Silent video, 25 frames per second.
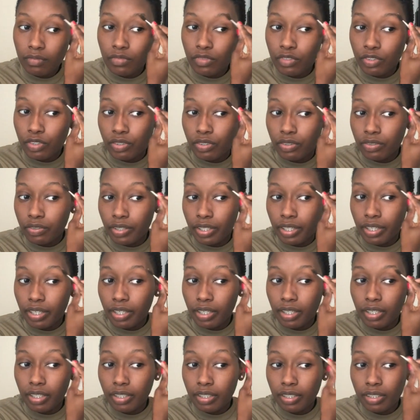
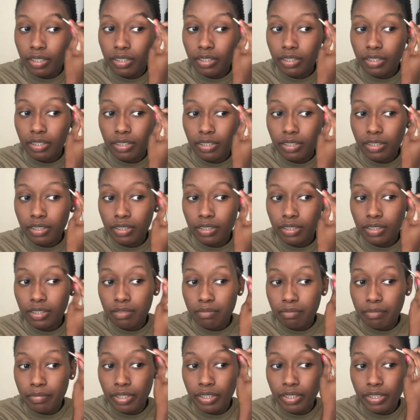doing
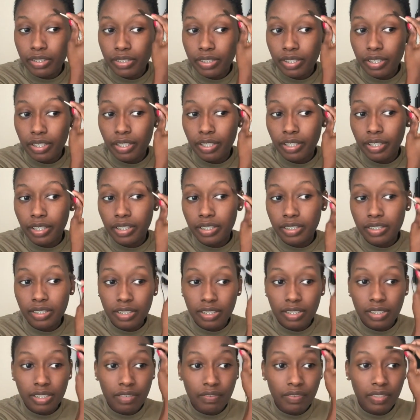military
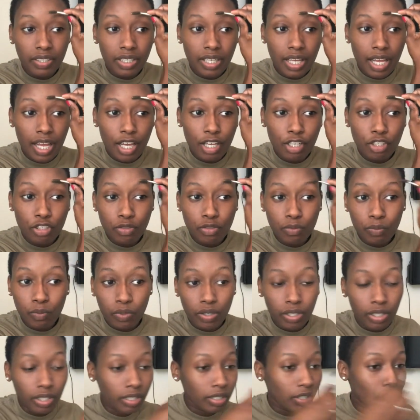
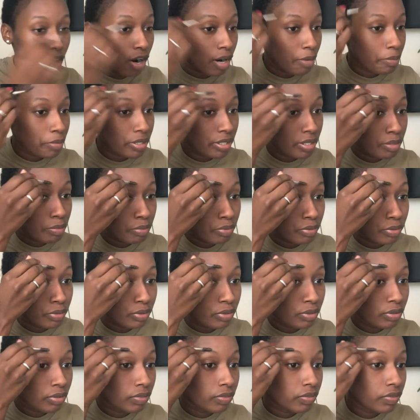670-1 Army
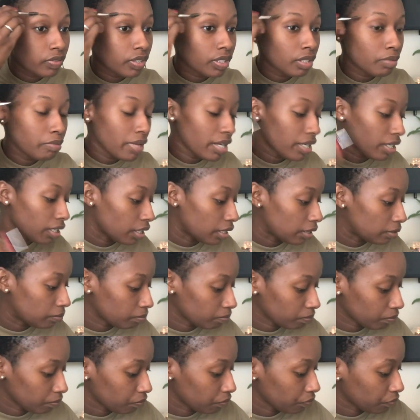approved makeup.
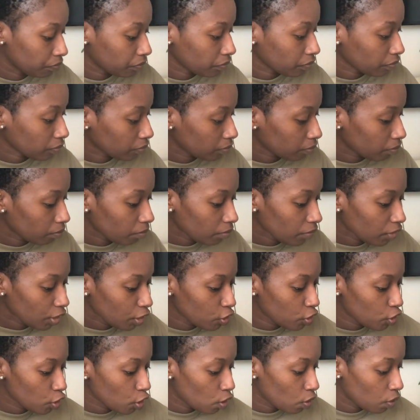
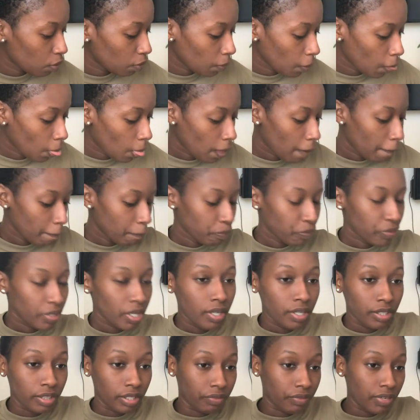So
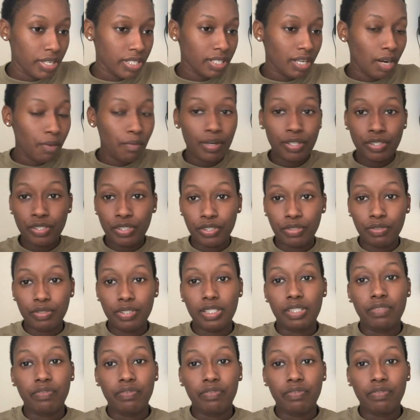the reason I wanted to do this